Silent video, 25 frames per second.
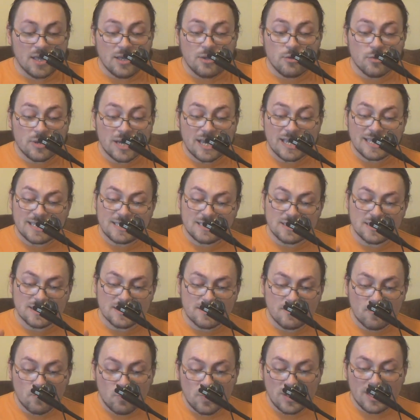You guys
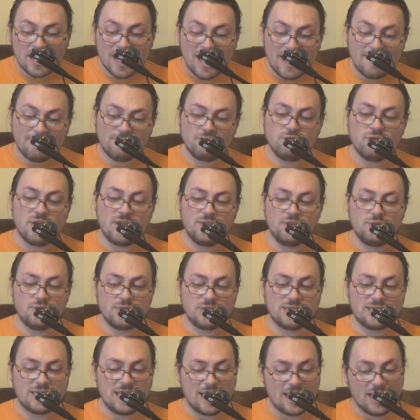will have to
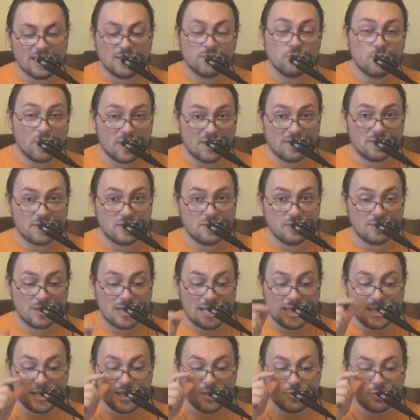understand, whether you
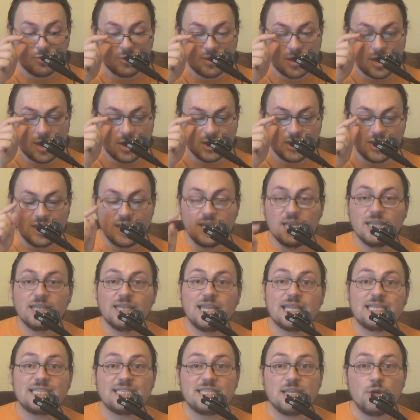like it or not,
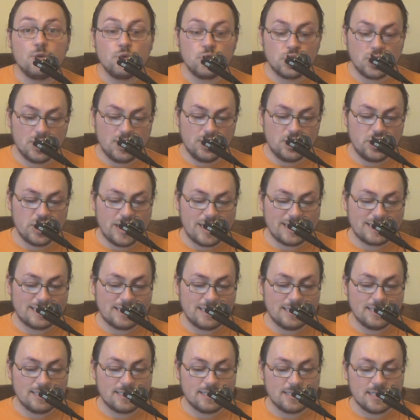that social
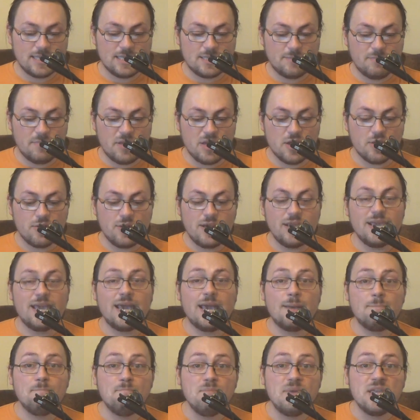justice is merely
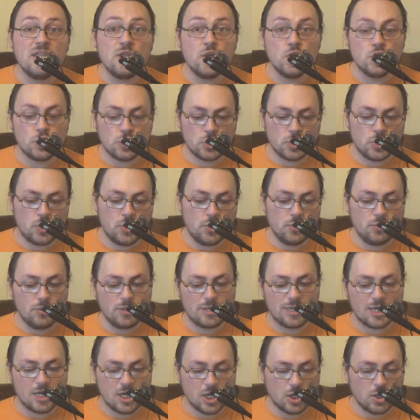a
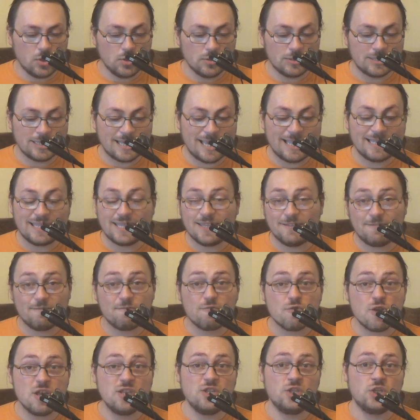minuscule cult at the
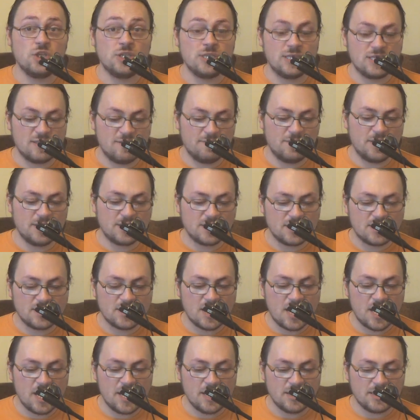fringes of the
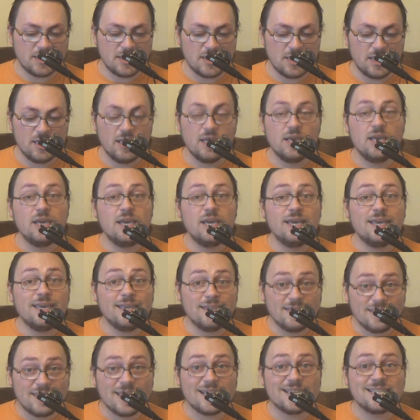society.
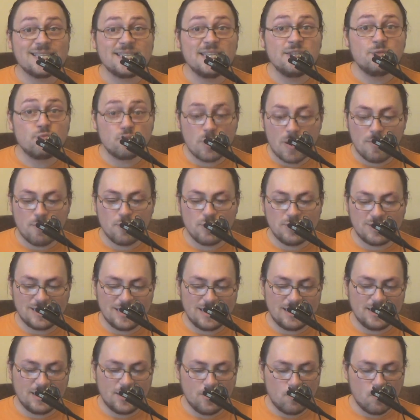It doesn't
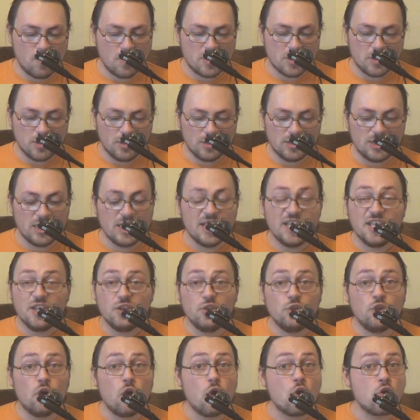represent the world,
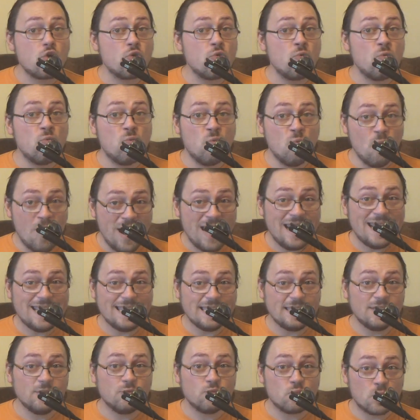nor will
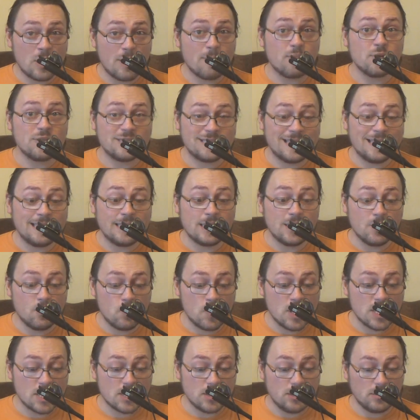it represent the
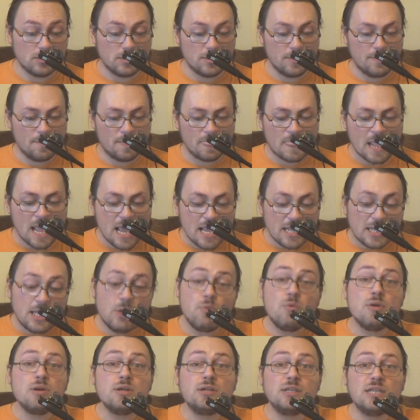world.
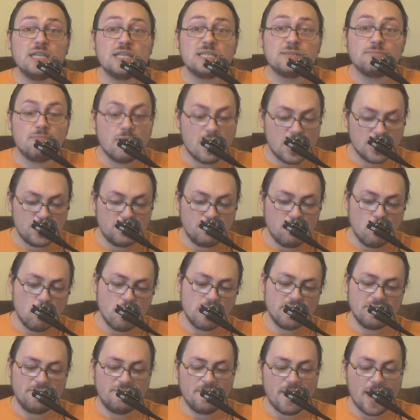The world is much
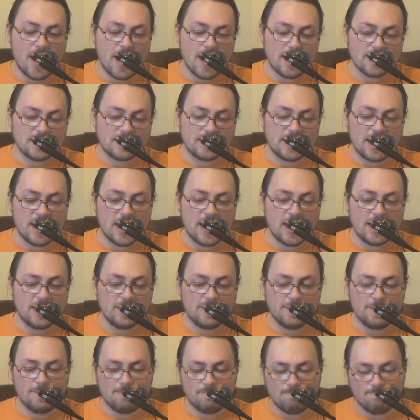more vast
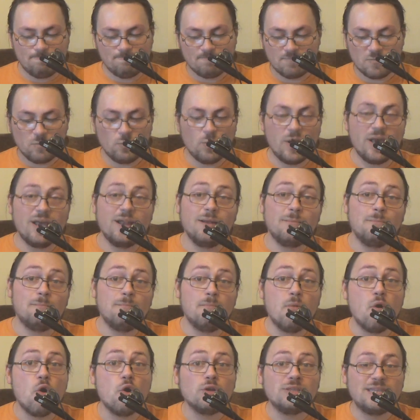and, well,
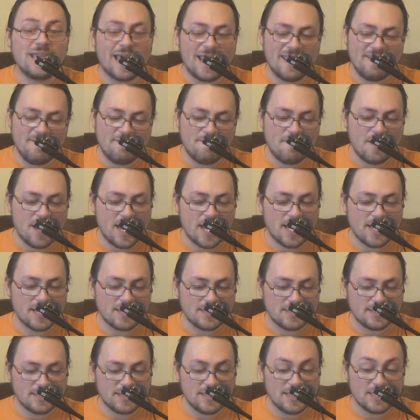more
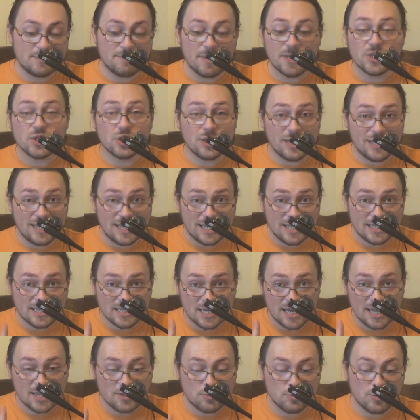diverse, especially
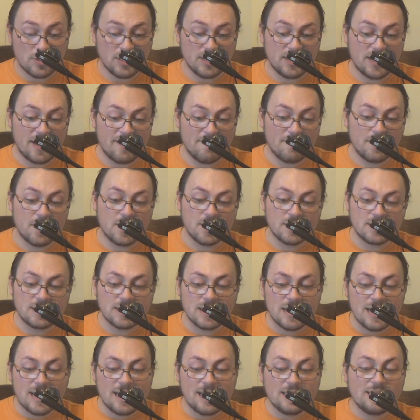intellectually diverse,
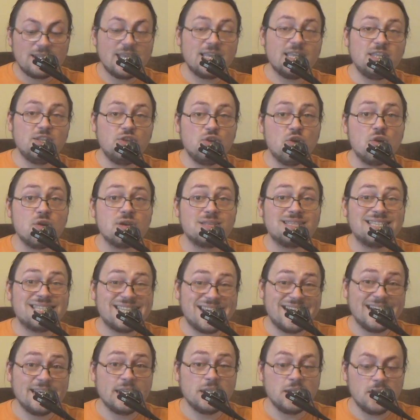than your
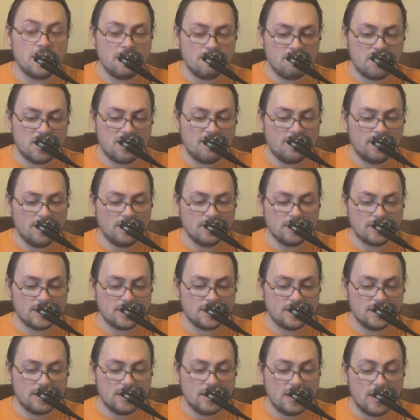tiny
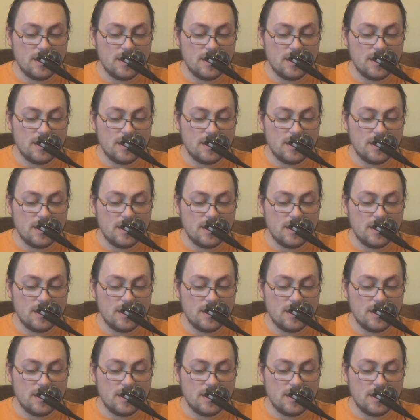bubbles.